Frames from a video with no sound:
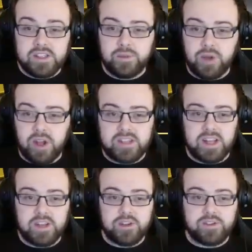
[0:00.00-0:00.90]
I think, to be
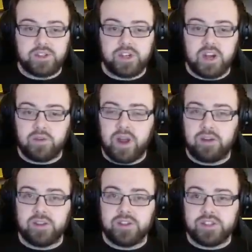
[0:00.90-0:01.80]
honest, I could just drive
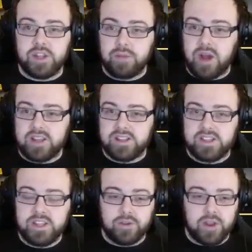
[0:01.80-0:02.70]
around and just admire the
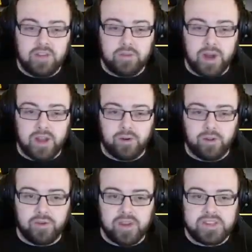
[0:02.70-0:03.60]
scenery, never mind
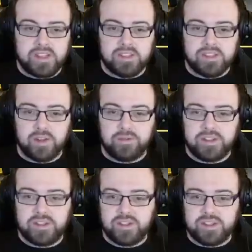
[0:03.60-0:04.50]
all the racing and
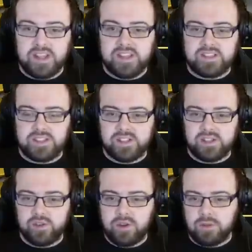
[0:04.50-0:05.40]
stuff. It's
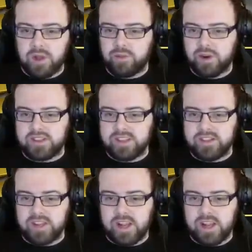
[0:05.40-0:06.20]
extremely pretty.